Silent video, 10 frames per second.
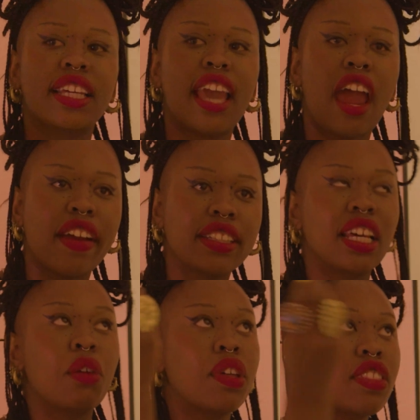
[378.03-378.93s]
the
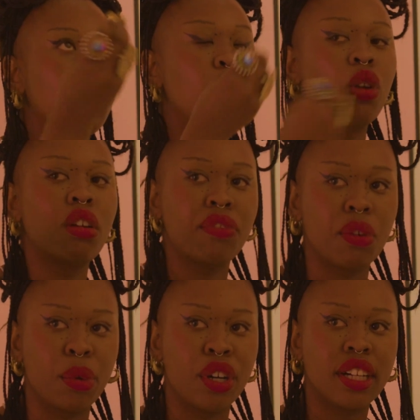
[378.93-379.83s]
character within all of the
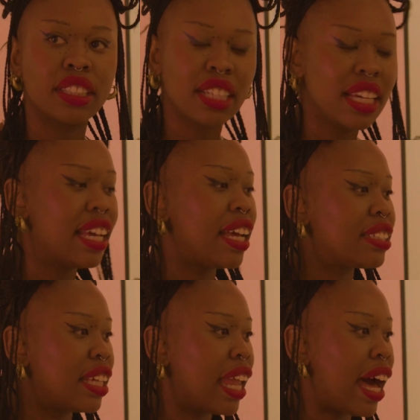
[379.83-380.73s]
works
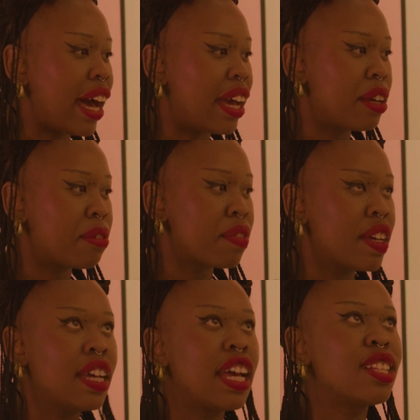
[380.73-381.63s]
is alive.
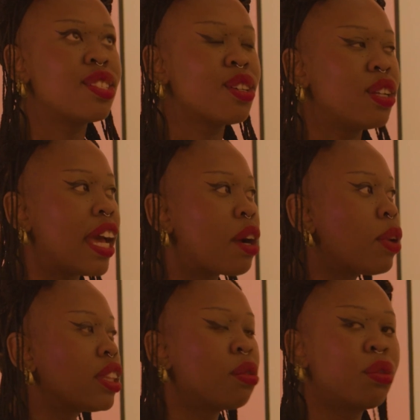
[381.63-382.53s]
And so like
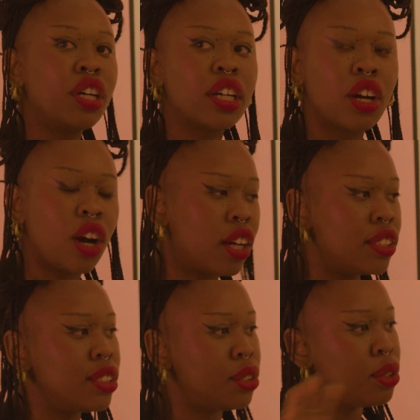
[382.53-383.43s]
what the work
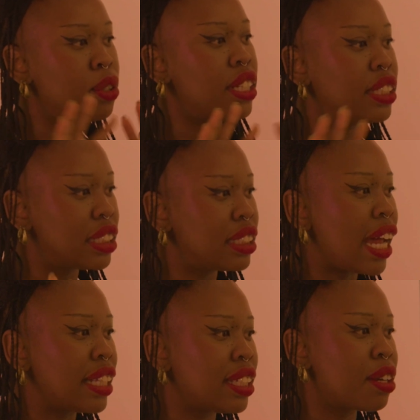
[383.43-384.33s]
can't do in a
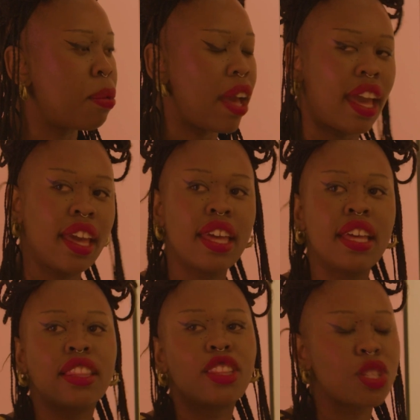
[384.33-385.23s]
static way,
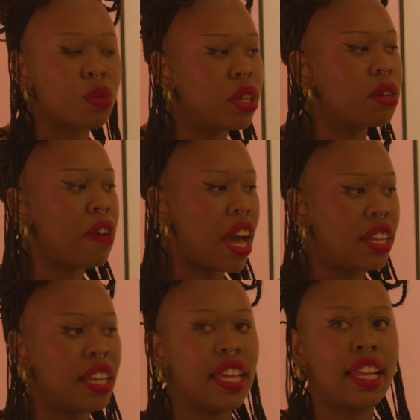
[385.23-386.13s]
this work
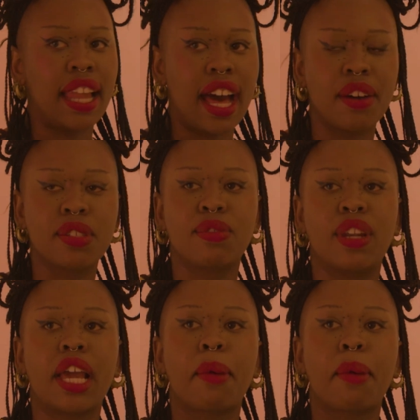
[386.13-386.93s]
finally allows for like